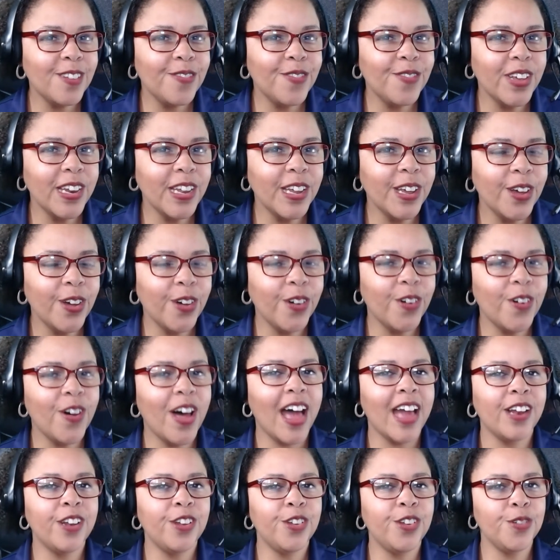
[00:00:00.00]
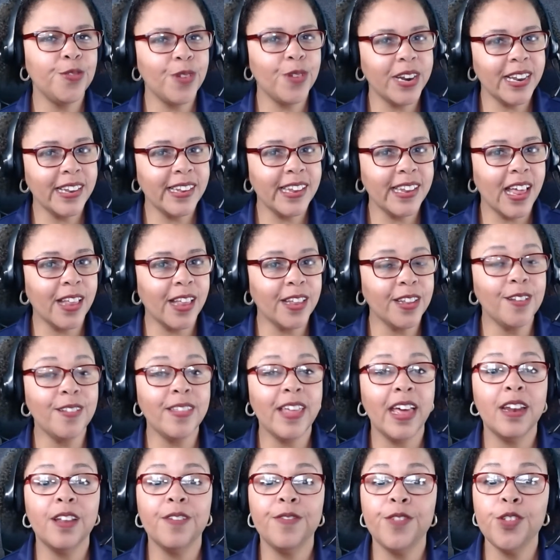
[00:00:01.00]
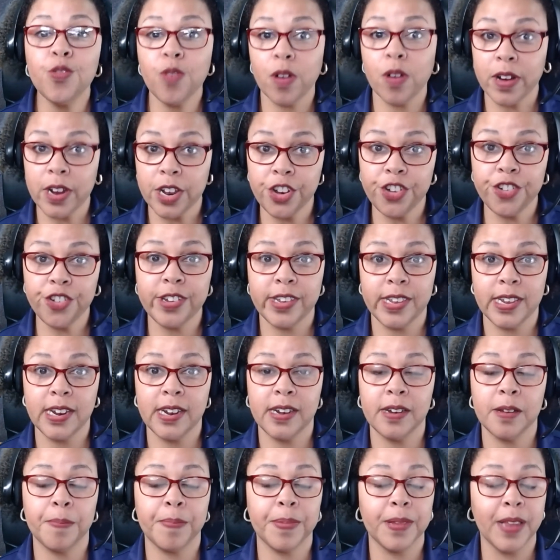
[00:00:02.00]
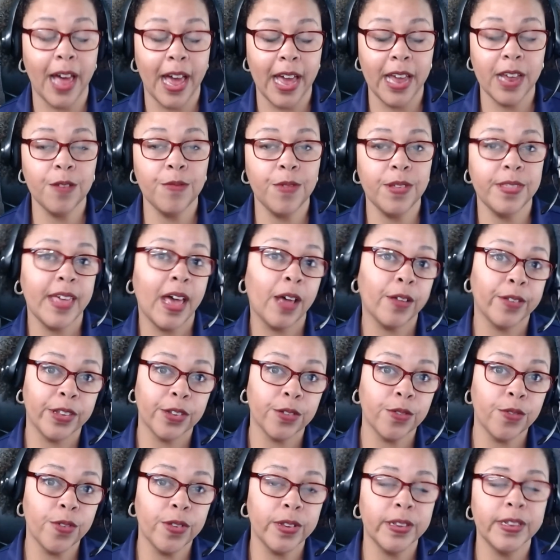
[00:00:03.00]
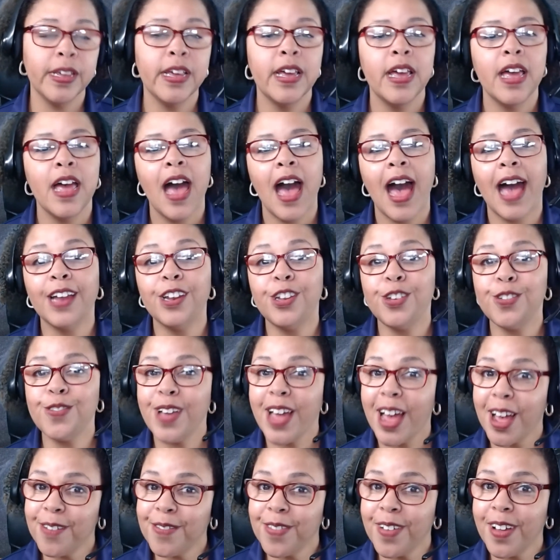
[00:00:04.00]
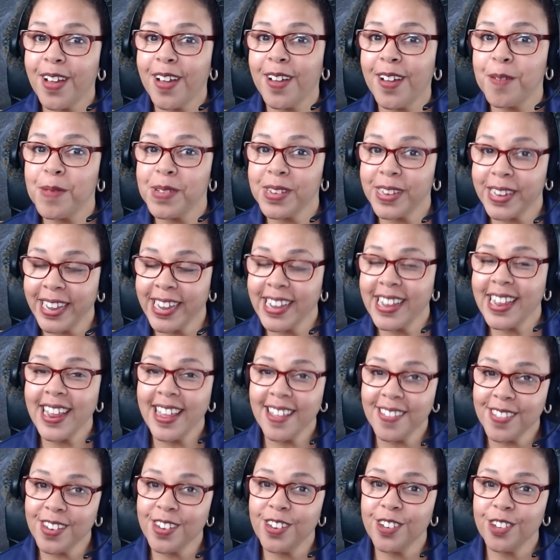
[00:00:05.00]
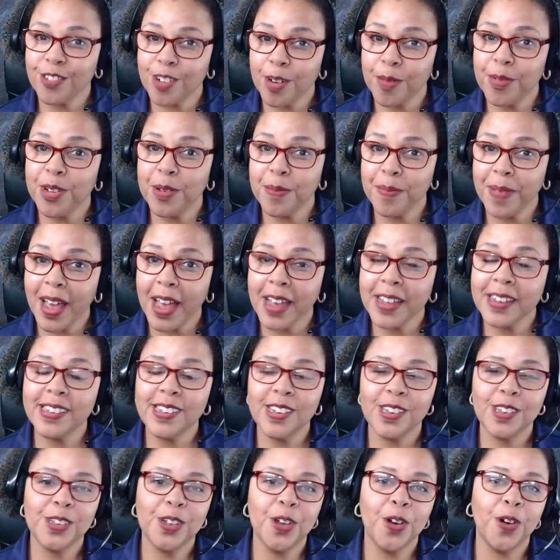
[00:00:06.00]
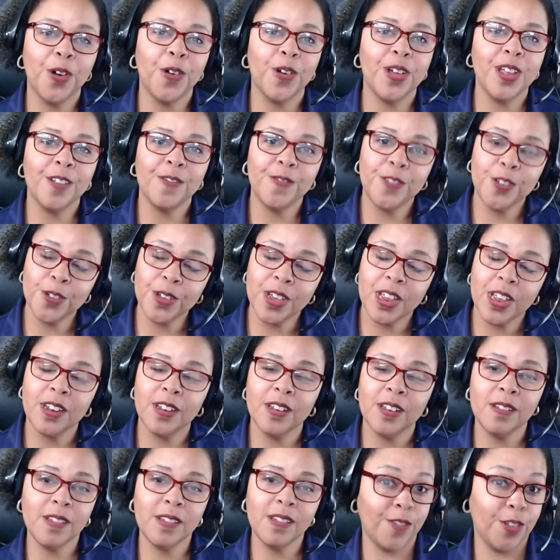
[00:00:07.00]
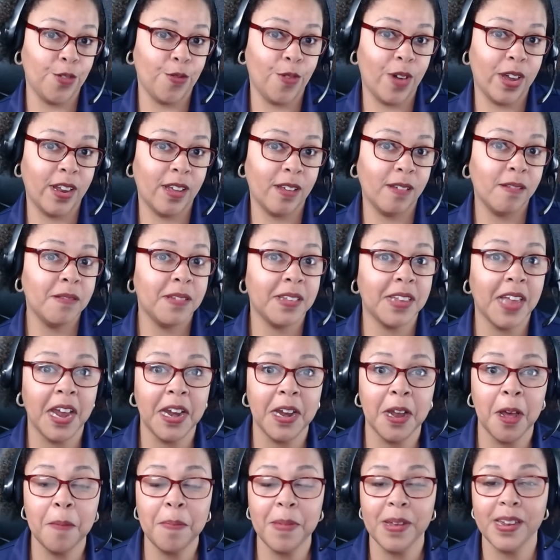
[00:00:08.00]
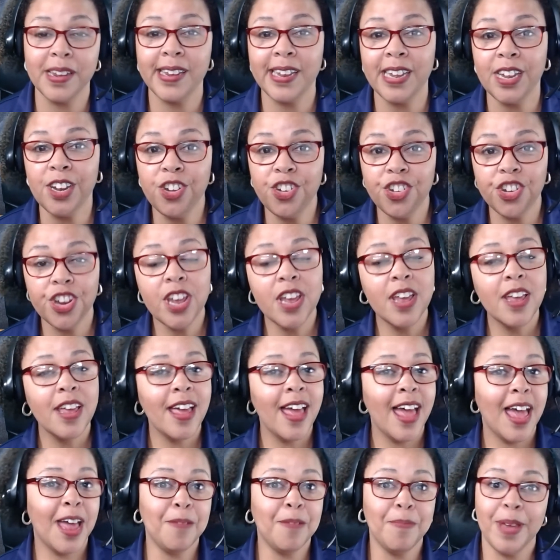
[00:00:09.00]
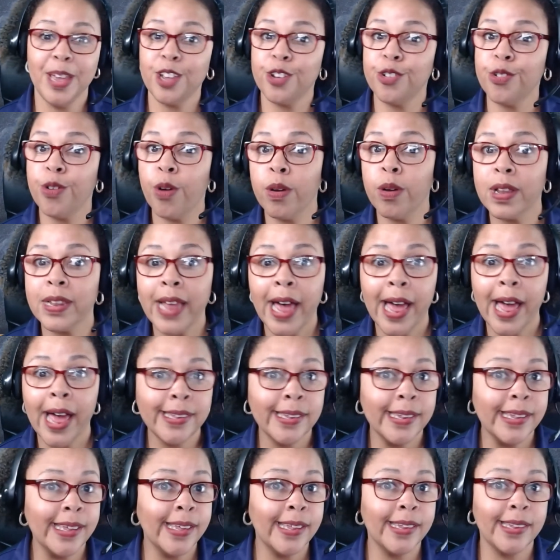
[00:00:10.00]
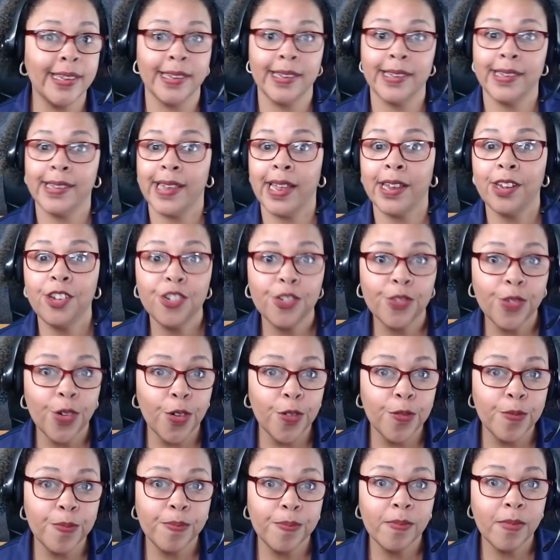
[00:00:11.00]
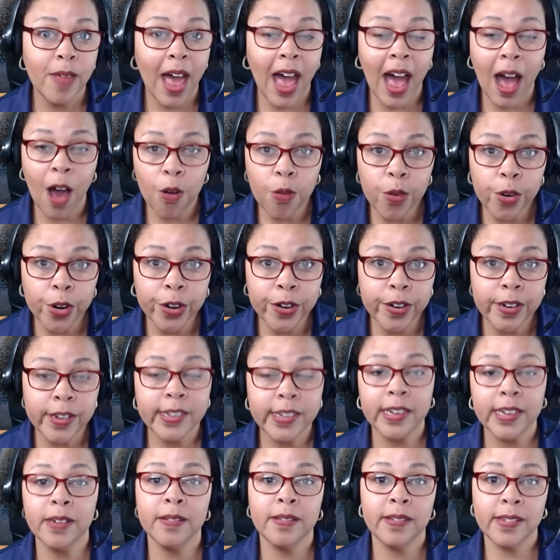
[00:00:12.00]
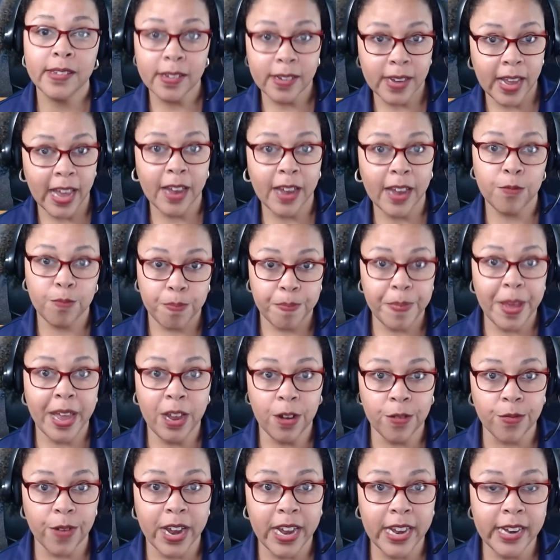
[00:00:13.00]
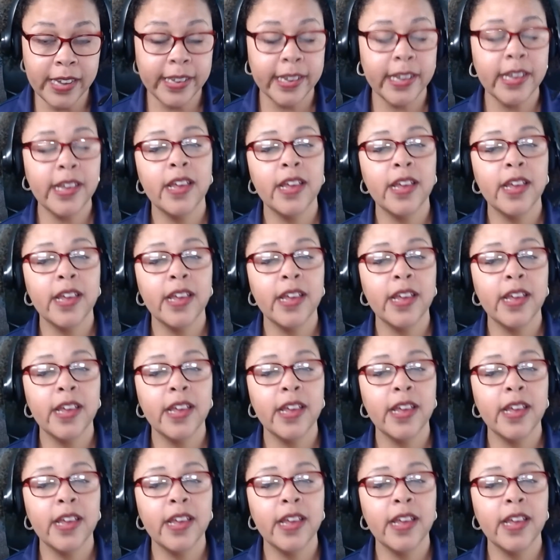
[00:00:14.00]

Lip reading: video, I do want to tell you that if you are interested in applying with Outschool, I do have a link in the description box. So if you want to sign up and teach and make your own classes and set your own hours and pay rate,